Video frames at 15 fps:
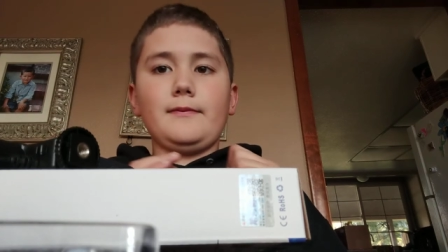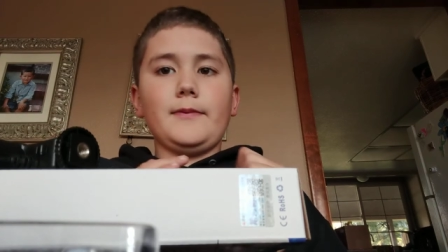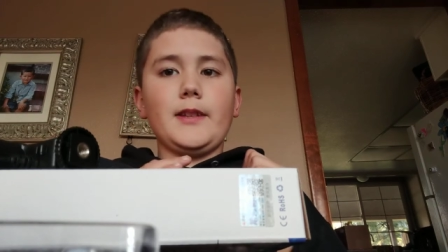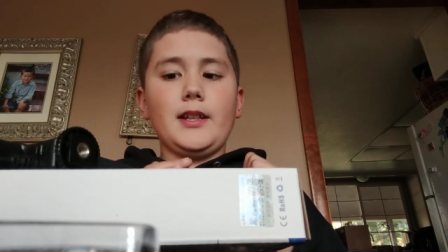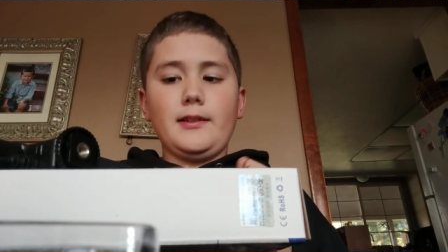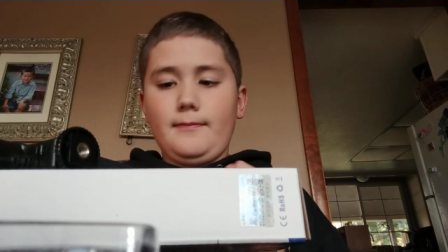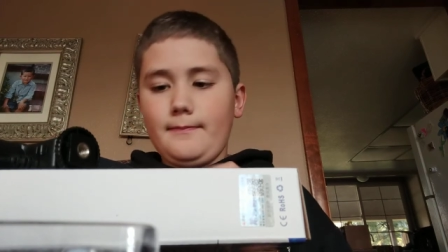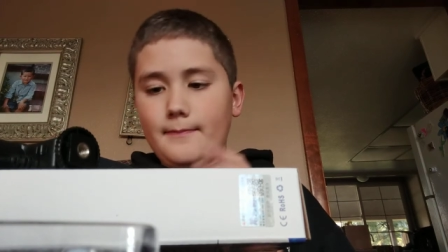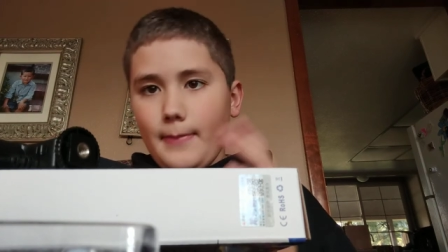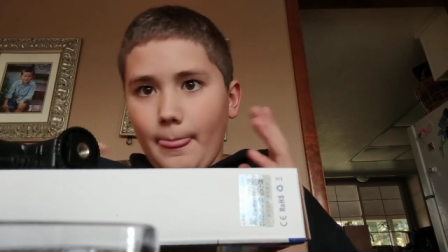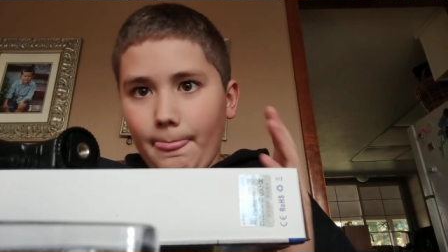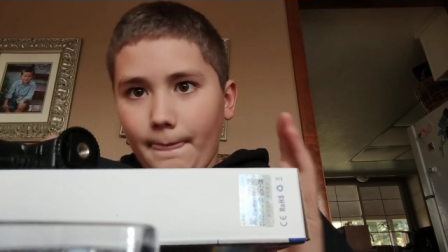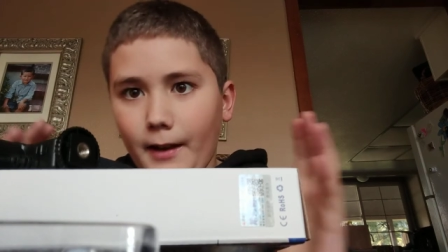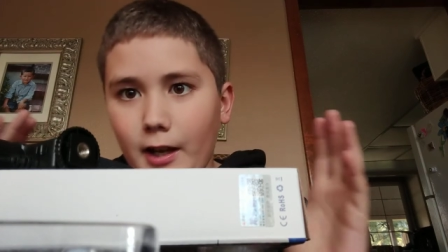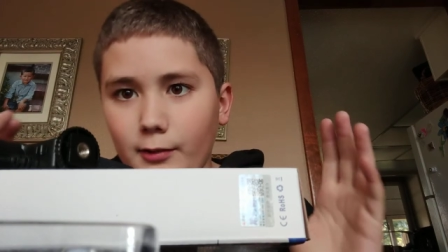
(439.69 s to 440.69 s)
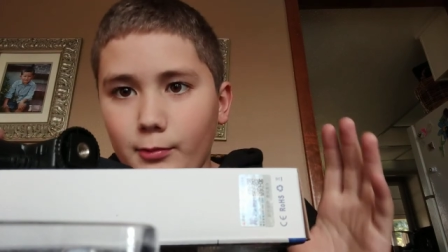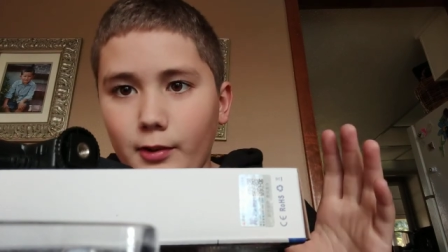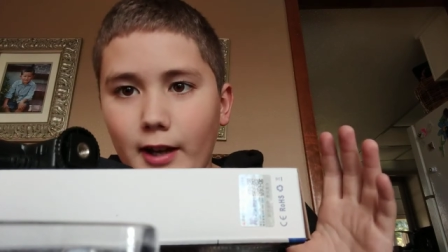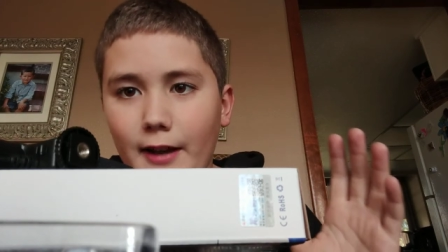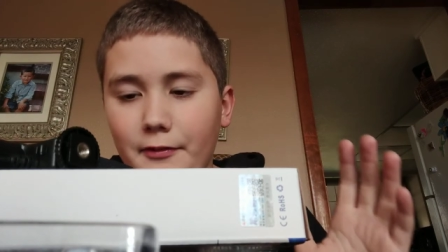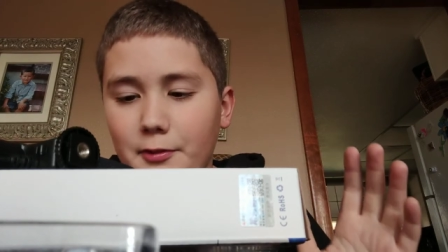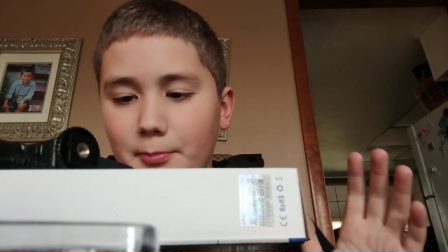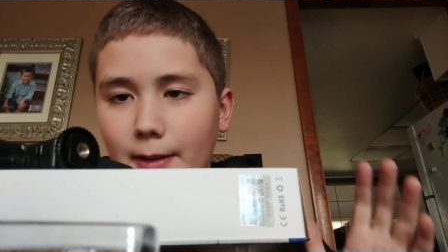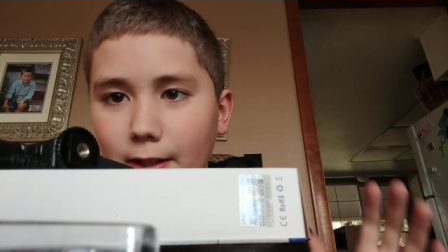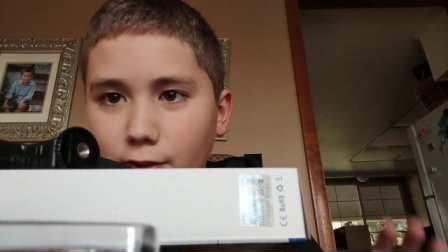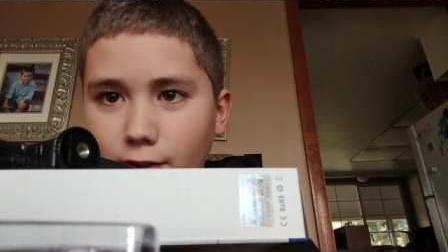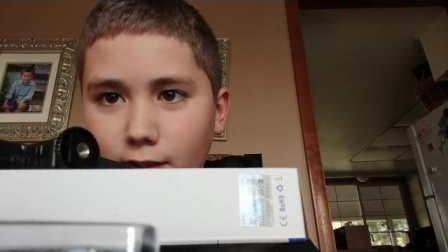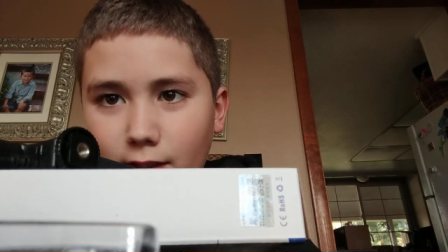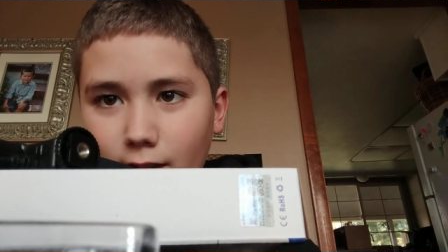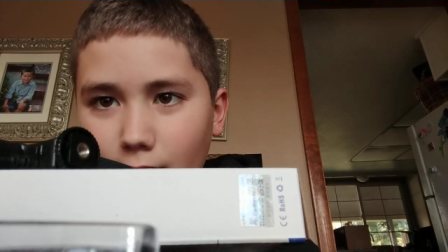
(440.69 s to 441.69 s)
then I will have a
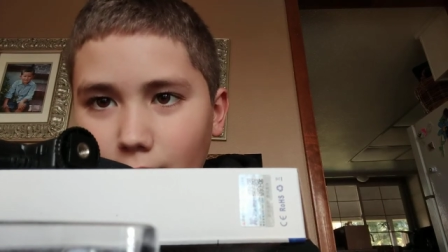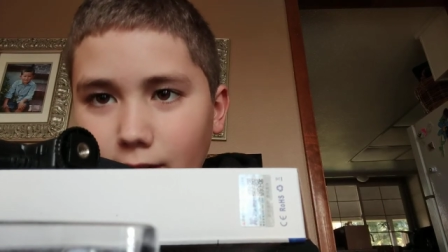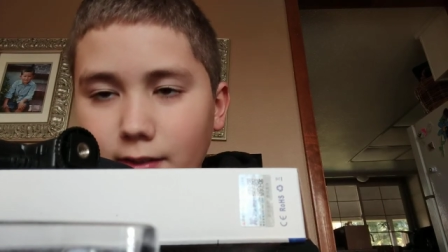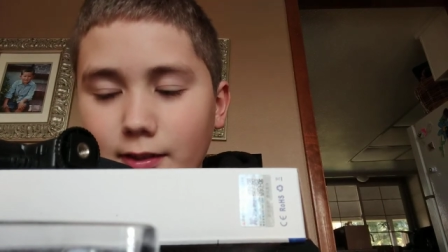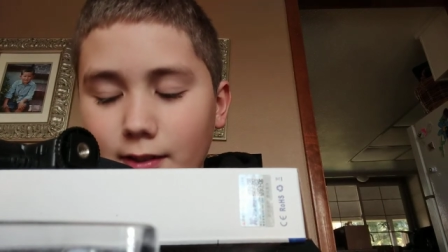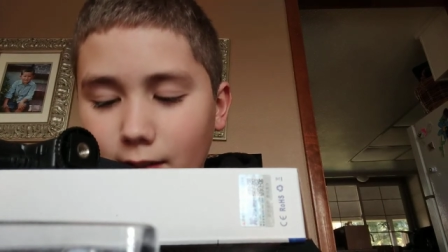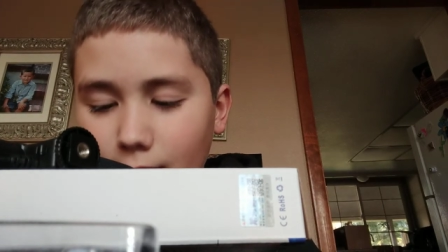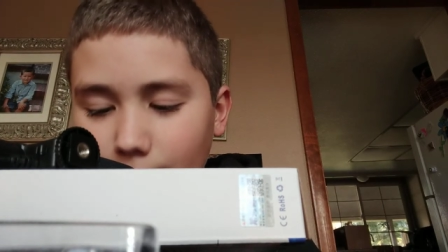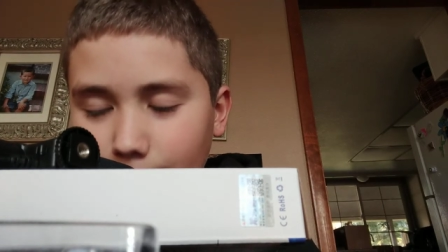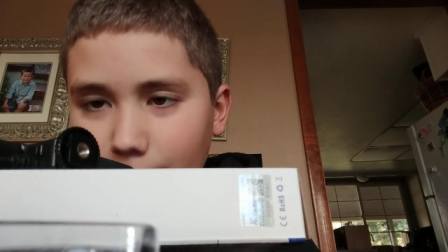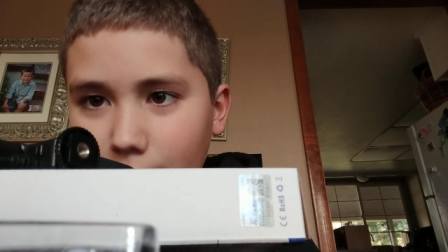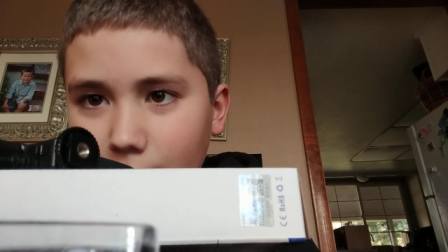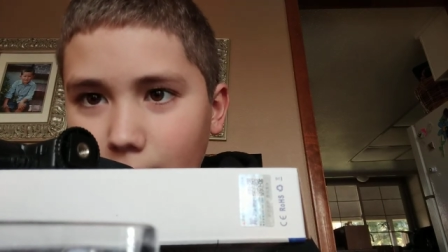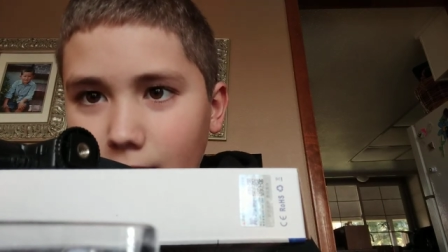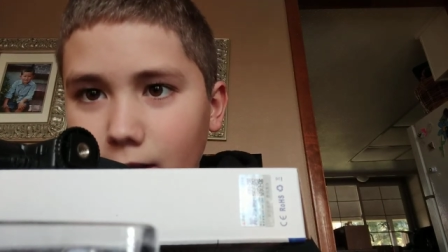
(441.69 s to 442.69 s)
better uh, um, uh,